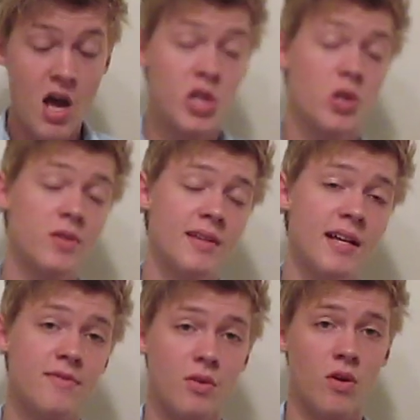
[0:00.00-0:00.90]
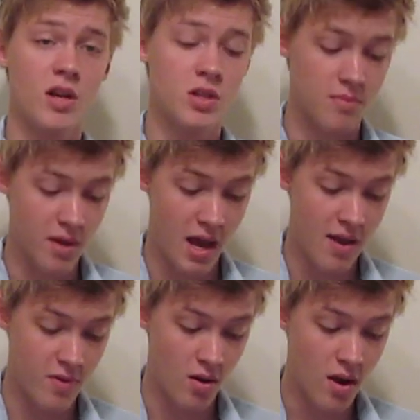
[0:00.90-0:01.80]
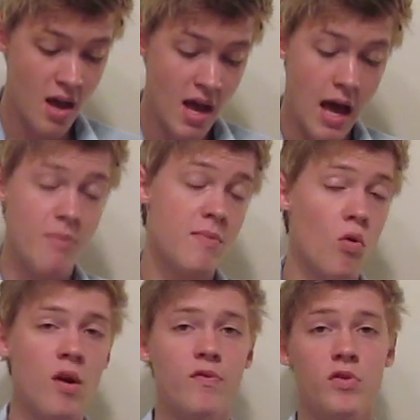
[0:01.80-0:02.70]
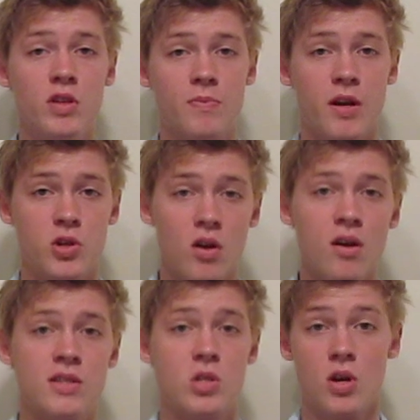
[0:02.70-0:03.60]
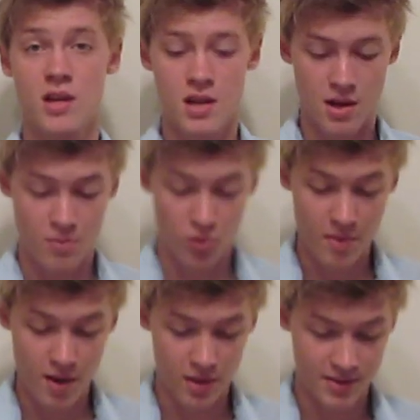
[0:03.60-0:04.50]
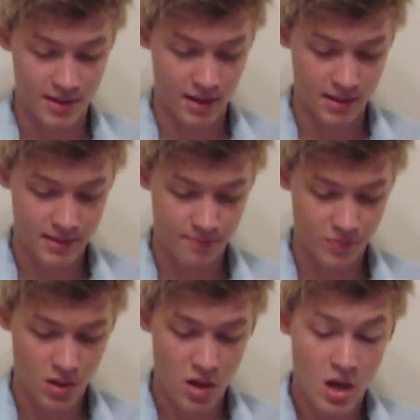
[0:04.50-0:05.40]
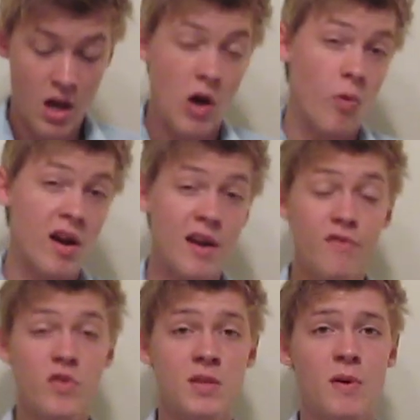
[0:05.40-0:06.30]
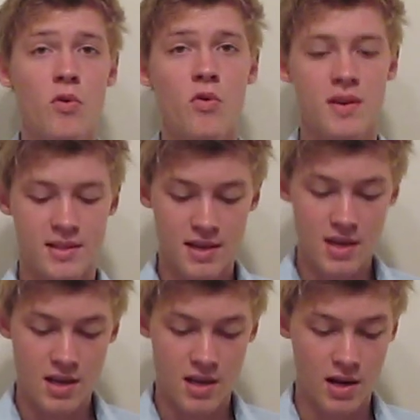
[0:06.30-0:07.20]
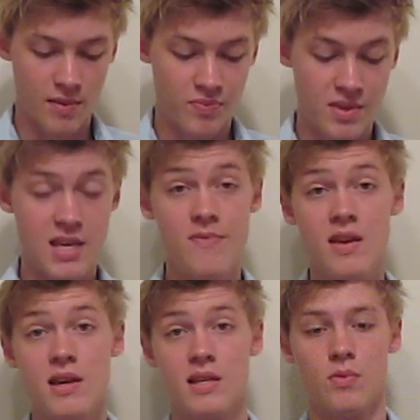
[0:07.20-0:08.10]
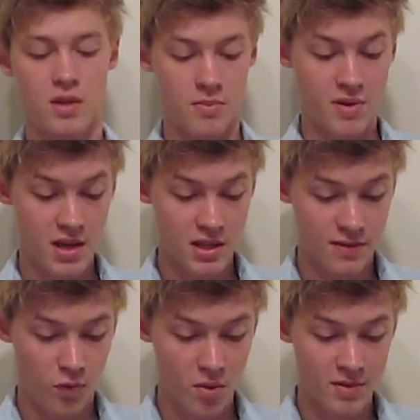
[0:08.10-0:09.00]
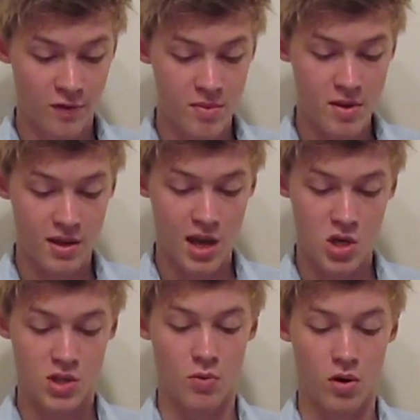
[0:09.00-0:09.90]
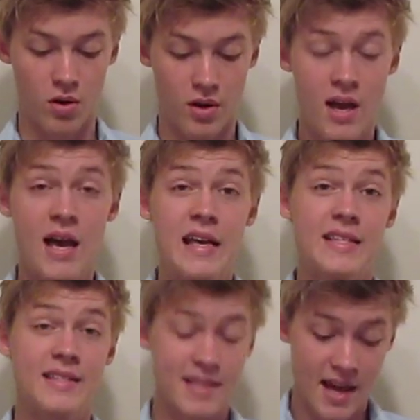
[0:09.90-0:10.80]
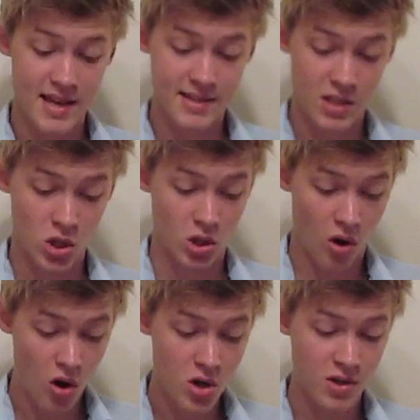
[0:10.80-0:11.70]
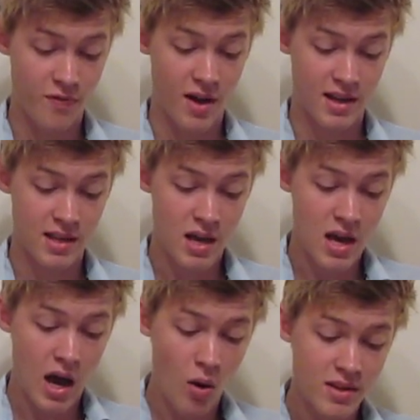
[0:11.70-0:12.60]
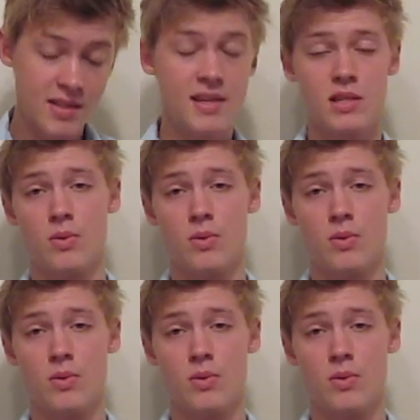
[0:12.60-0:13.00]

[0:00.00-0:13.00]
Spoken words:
show signs of aggression behavior, and be more influenced by drugs, drinking, and premarital sex. We are influenced by what we see and hear. TV is one of the biggest forms of communication in the world. Since it has such a large effect, I want to see its